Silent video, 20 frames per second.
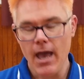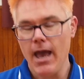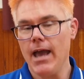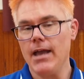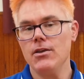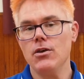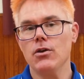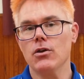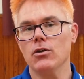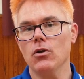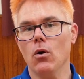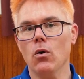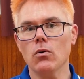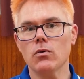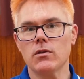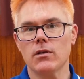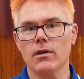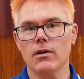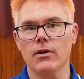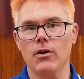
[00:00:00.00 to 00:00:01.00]
And you can
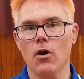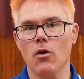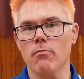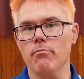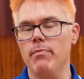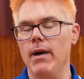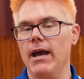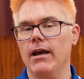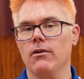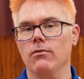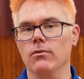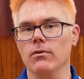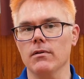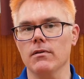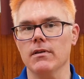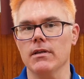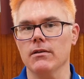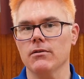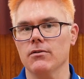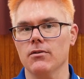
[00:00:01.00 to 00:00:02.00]
also go
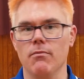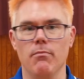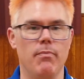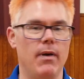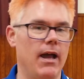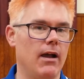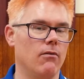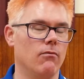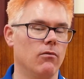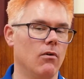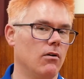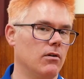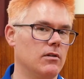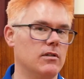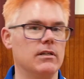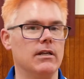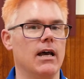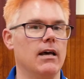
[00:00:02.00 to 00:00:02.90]
backwards into back rocks and